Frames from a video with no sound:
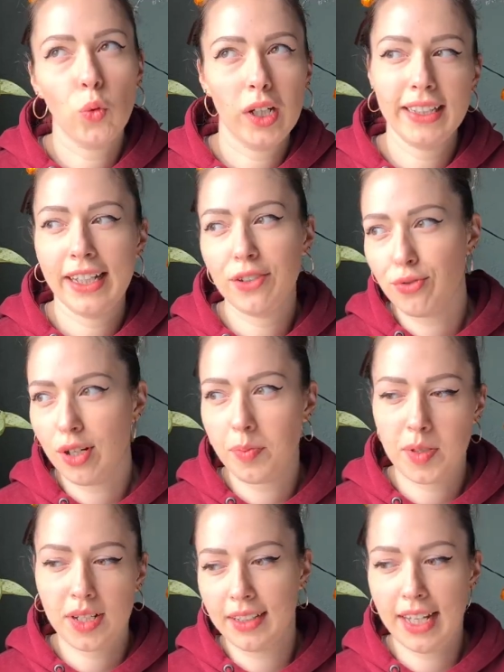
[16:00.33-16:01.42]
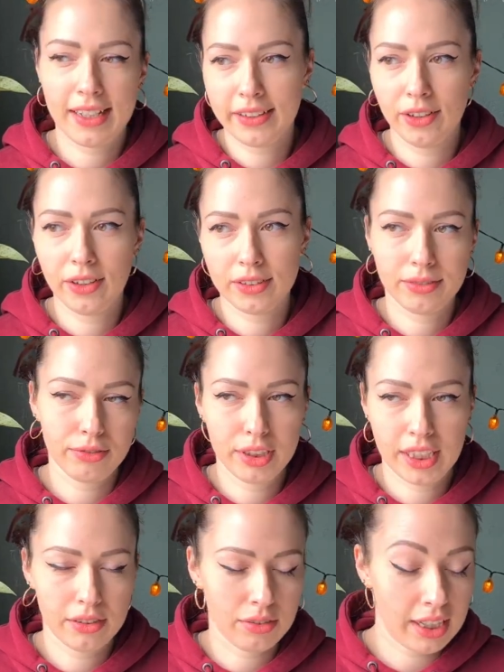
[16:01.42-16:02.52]
oil and drips are like not
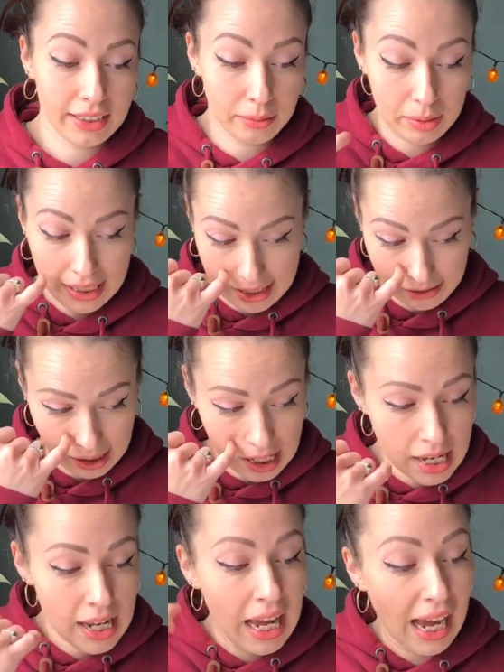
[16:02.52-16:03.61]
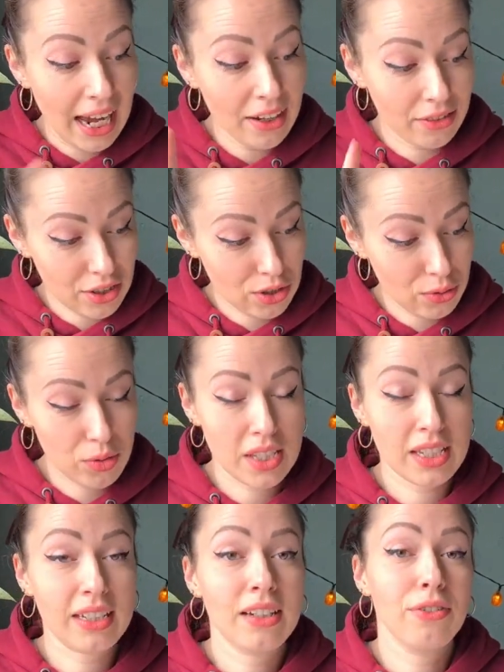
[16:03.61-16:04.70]
working together, but anyway, I was
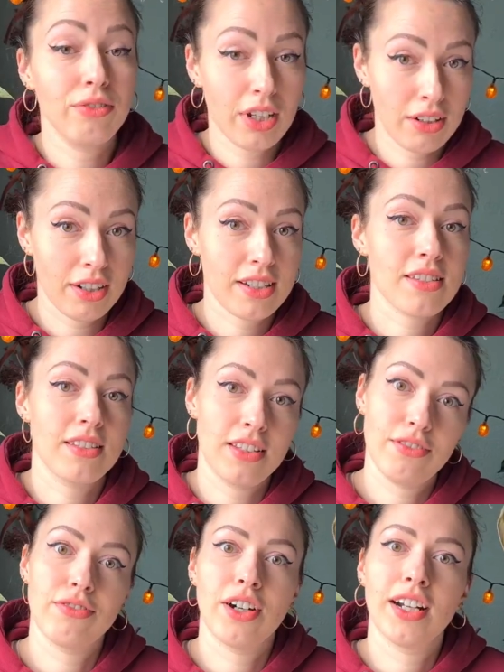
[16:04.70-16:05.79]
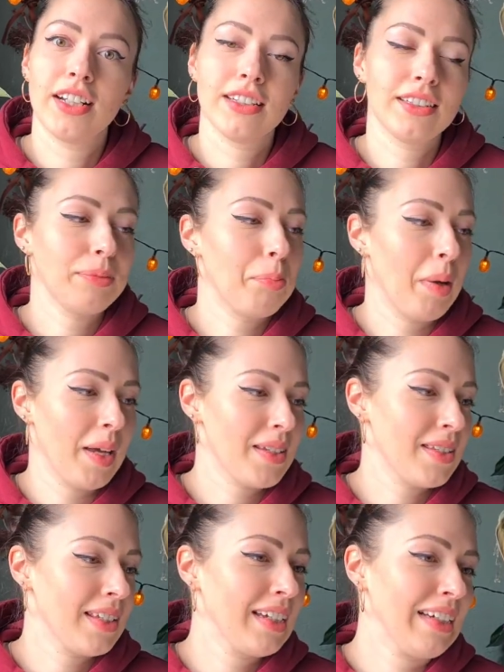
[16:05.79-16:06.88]
using various different
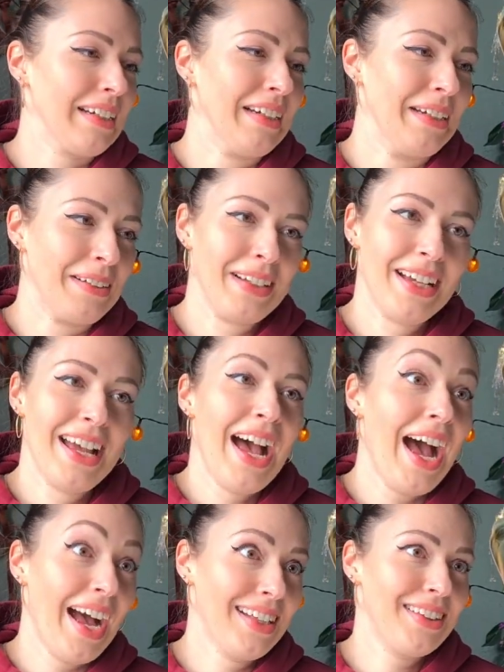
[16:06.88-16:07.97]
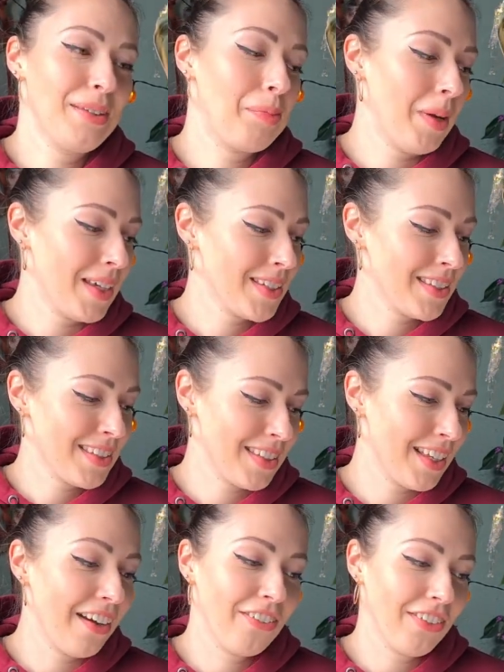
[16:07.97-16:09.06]
pest anti-pest
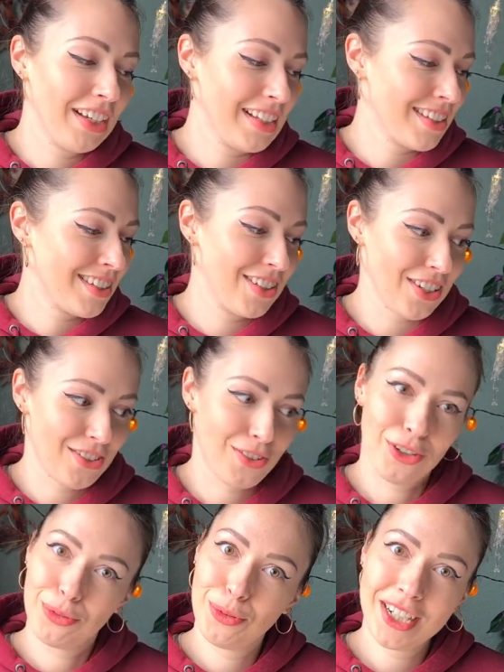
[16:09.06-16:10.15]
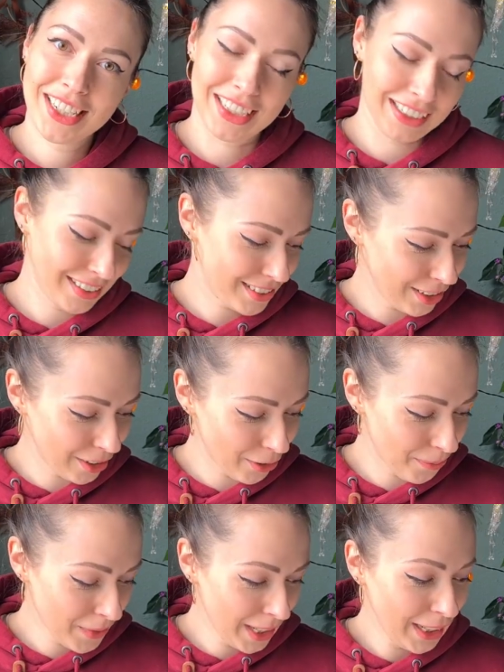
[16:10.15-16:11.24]
stuff and it's just not working. So